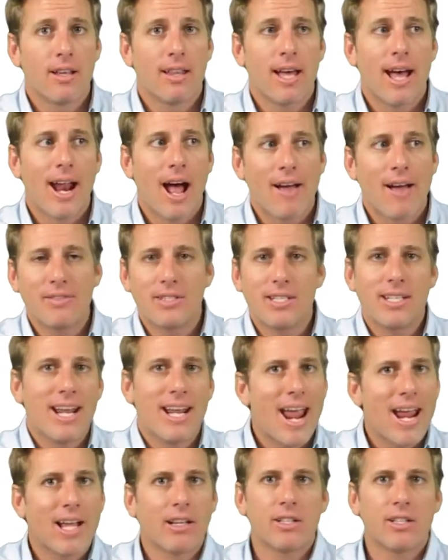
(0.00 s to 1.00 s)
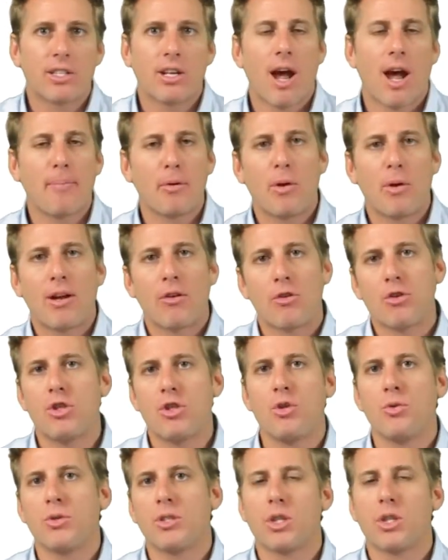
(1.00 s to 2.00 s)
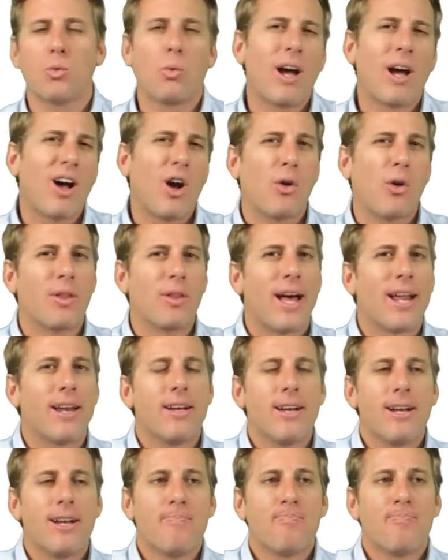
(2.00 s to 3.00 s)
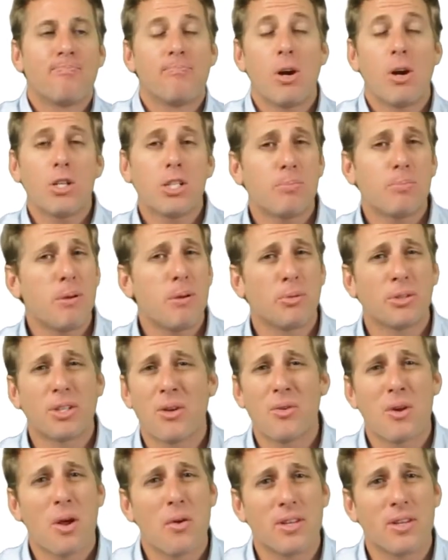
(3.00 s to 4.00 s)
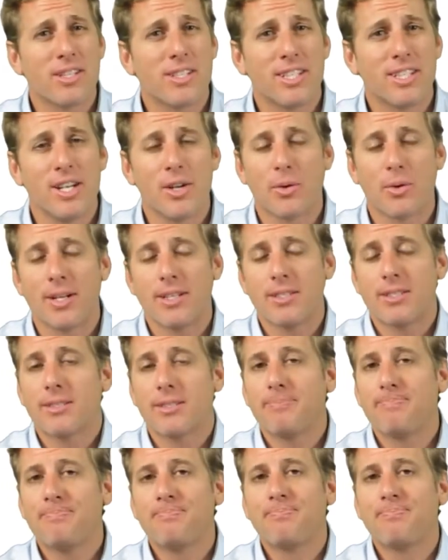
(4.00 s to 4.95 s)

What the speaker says: that I've seen A-list copywriters use as well, that most people don't know these secrets.